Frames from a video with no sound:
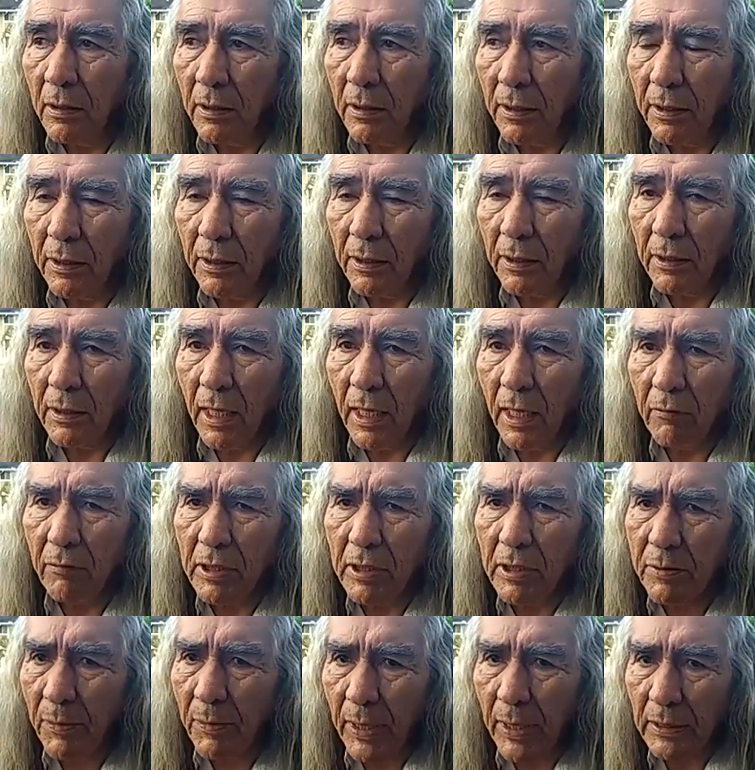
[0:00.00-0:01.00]
And I
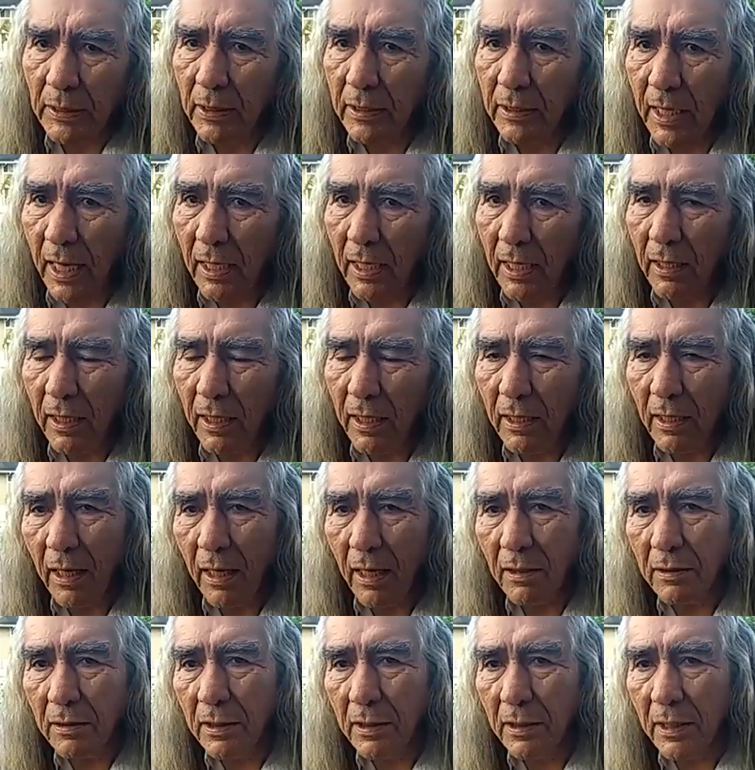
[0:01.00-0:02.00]
respected that. I
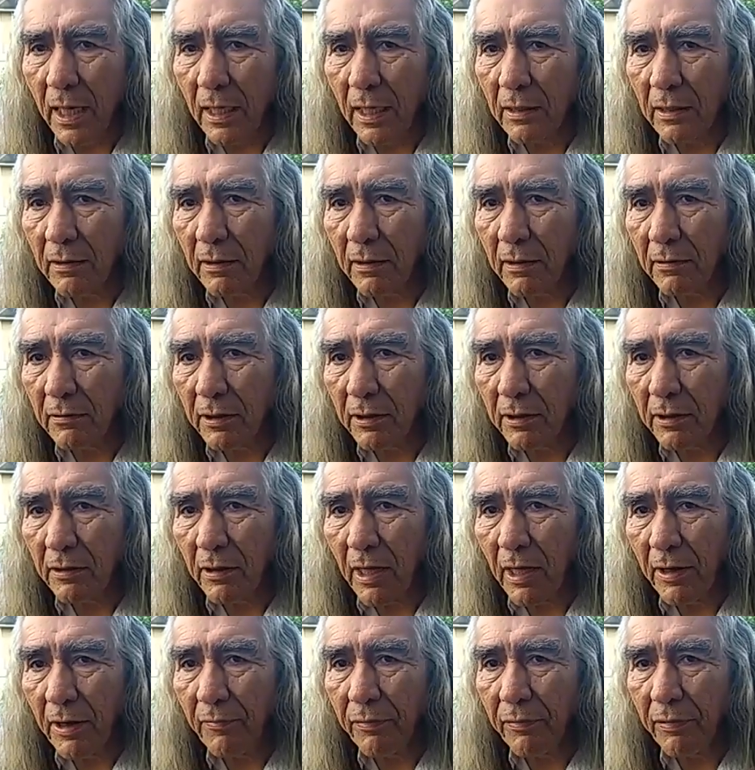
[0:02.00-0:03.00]
honored that. And,
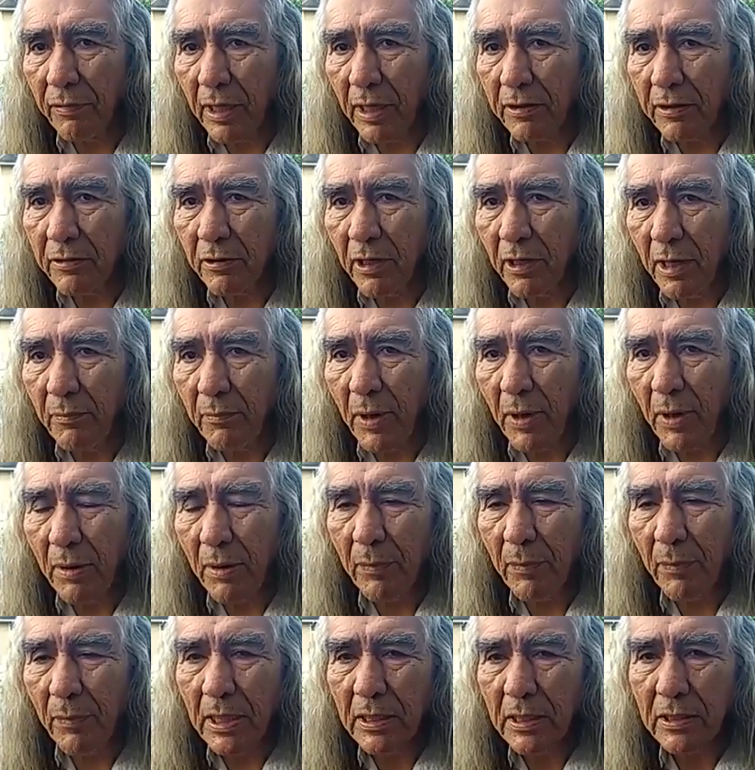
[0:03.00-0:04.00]
I tried my
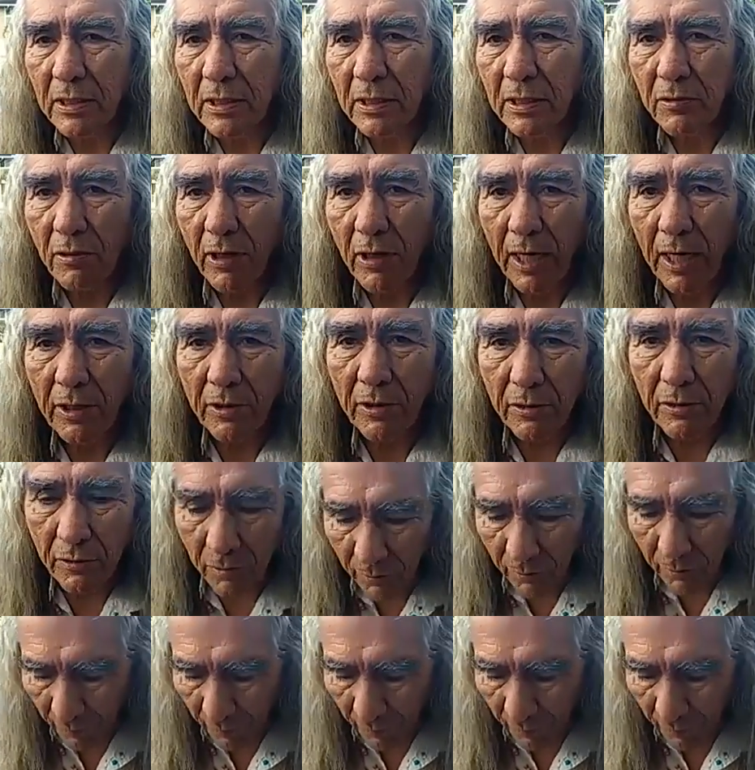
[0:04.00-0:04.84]
best to try to,